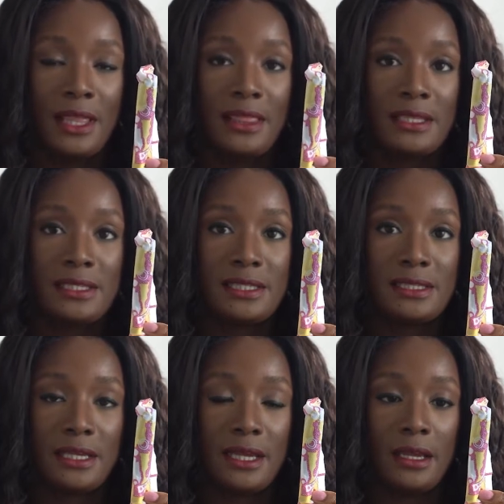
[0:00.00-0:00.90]
this
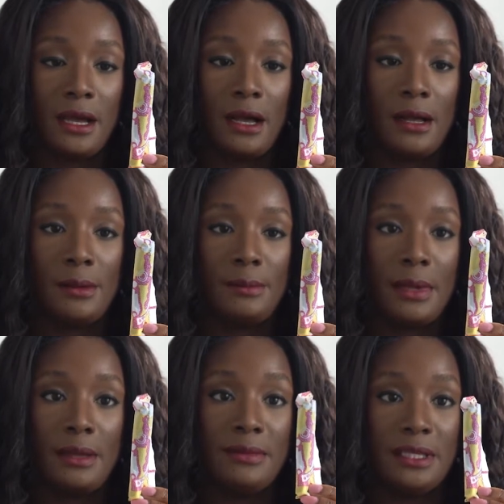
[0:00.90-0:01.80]
is a
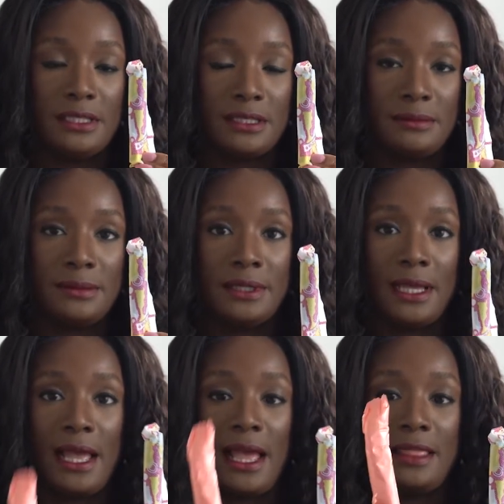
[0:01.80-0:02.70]
medium,
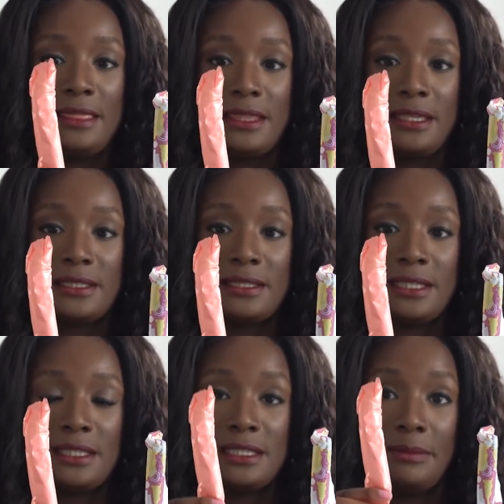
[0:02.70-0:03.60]
and this
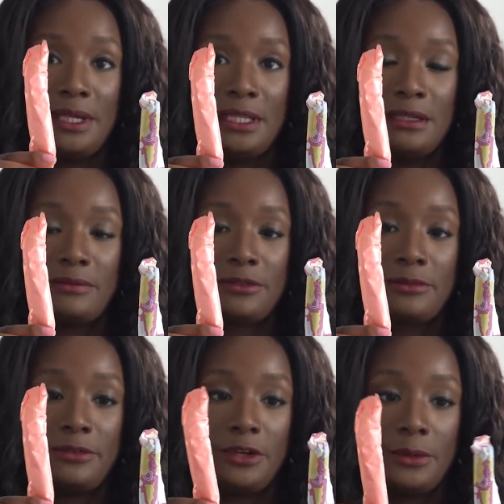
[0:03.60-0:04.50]
is a medium
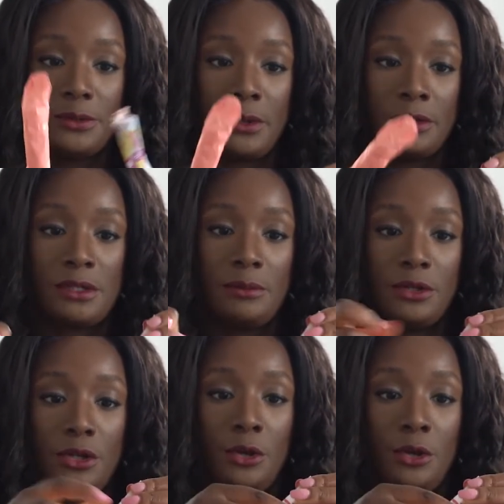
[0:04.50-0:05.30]
from Flow as well. So I'm going to